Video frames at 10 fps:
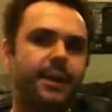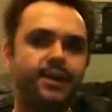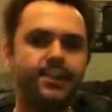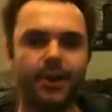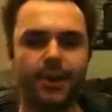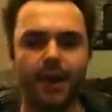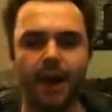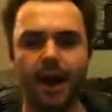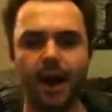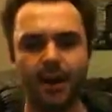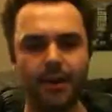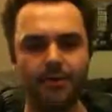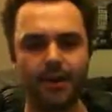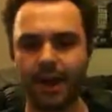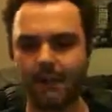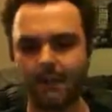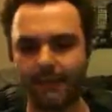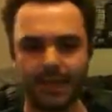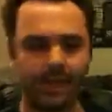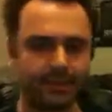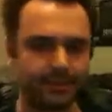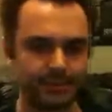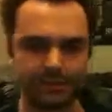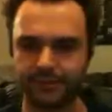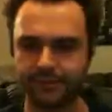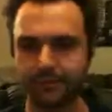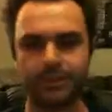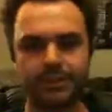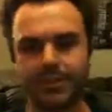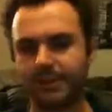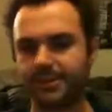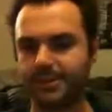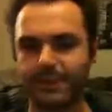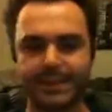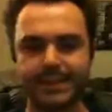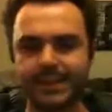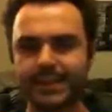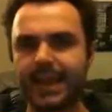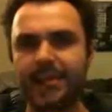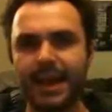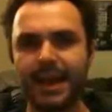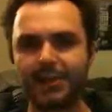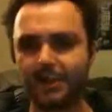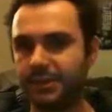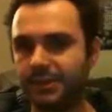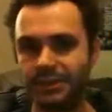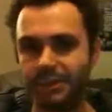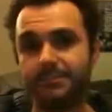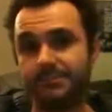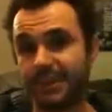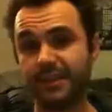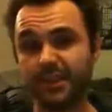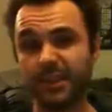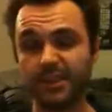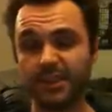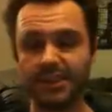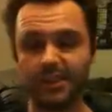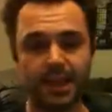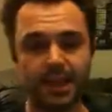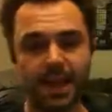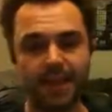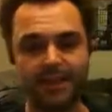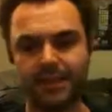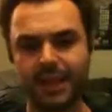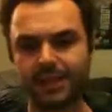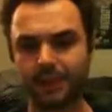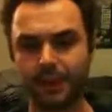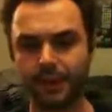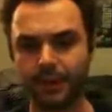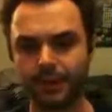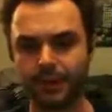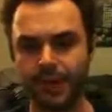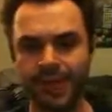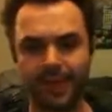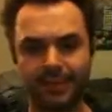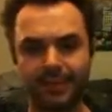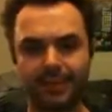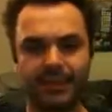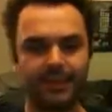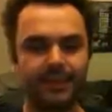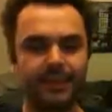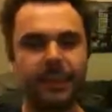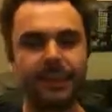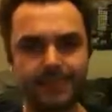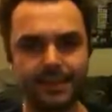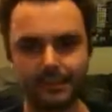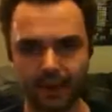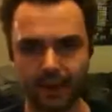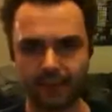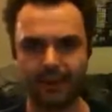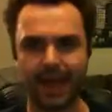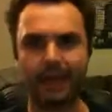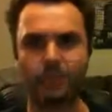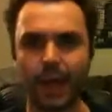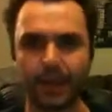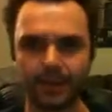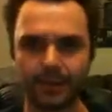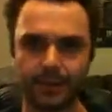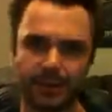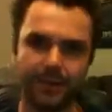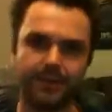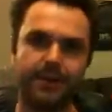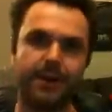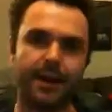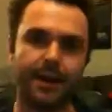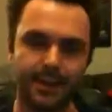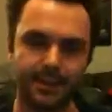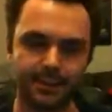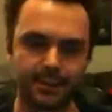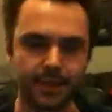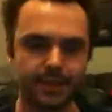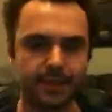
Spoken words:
So I don't mind these just for what's kind of Scott designated them as, which is just objective holders. I think that's pretty good. And I think that if he needs them to kind of add weight to a kind of an assault